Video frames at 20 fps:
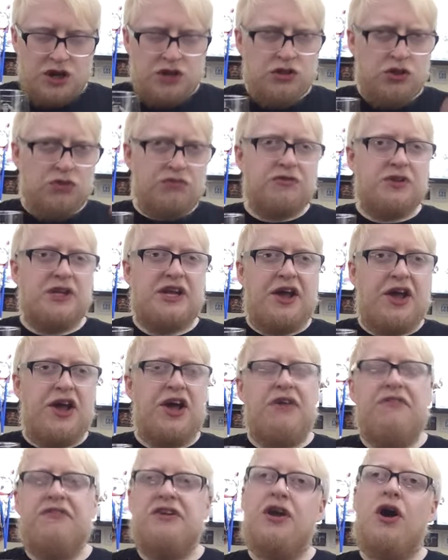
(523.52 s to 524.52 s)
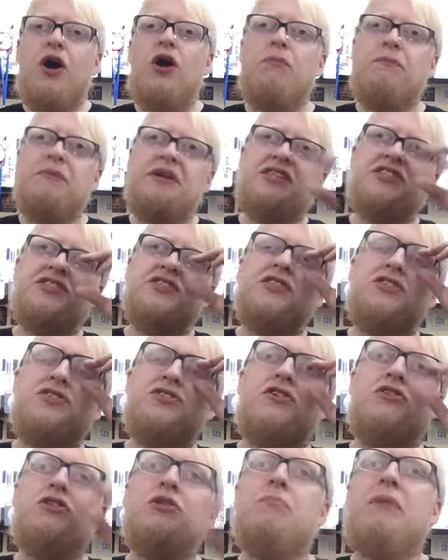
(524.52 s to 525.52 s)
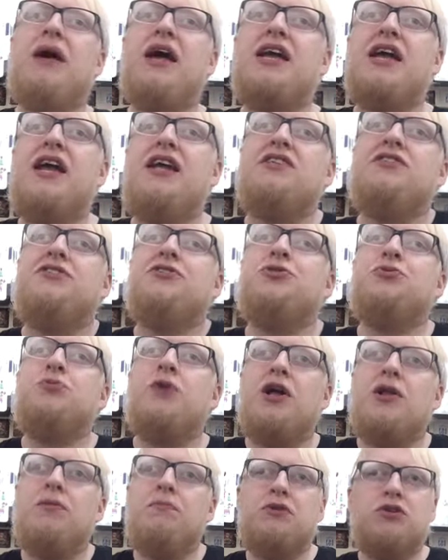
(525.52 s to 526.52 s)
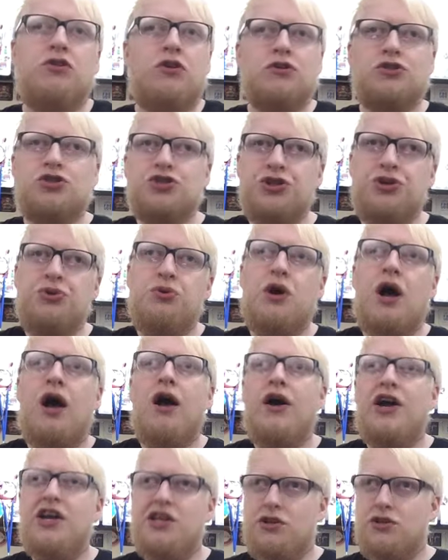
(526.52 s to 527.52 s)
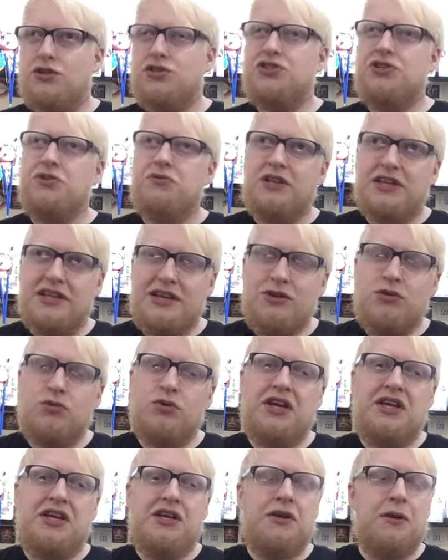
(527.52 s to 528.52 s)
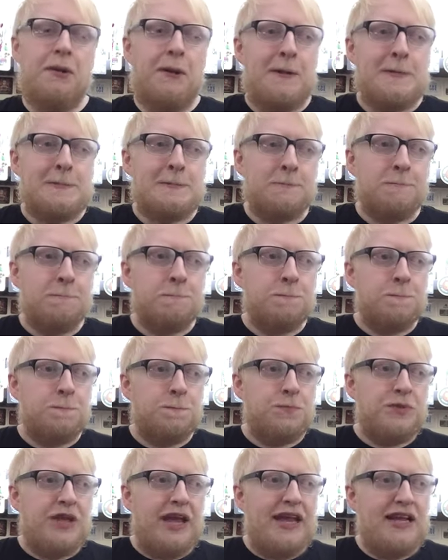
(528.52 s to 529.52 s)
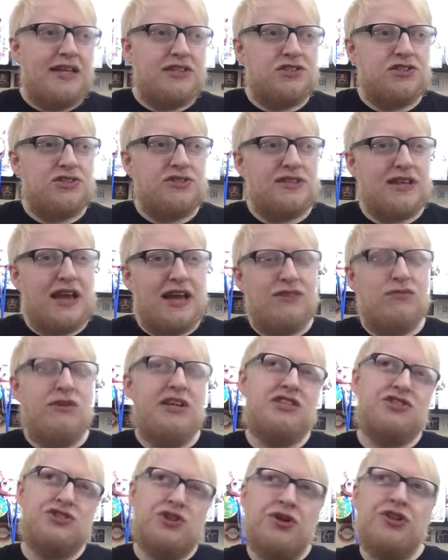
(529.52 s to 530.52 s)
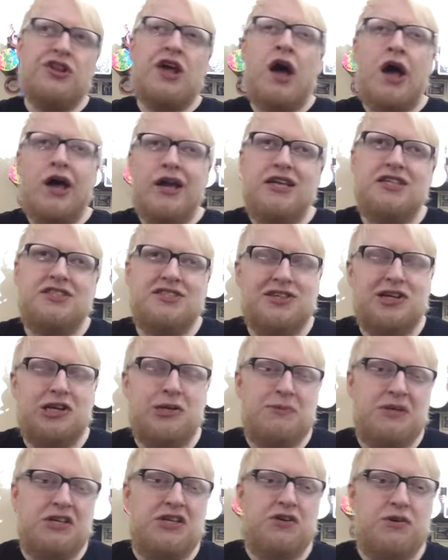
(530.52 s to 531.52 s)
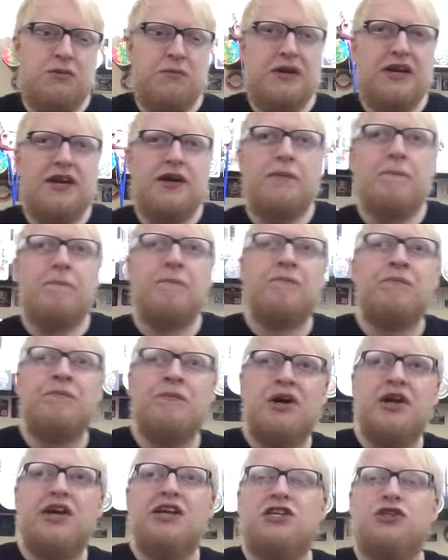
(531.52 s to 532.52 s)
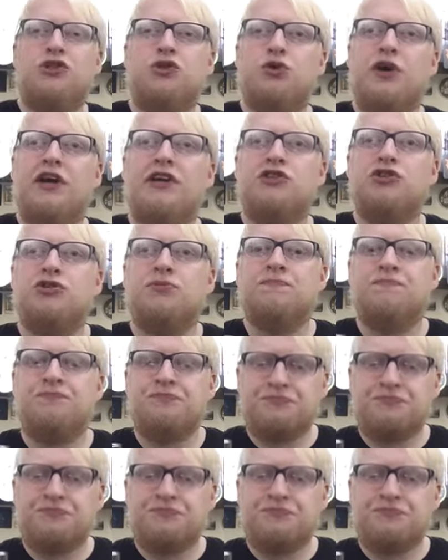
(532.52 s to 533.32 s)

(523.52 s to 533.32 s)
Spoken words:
Lovely earthy hot bitterness on the back end as well, but not too high, not too lingering. It's not the highest IBU beer by any stretch.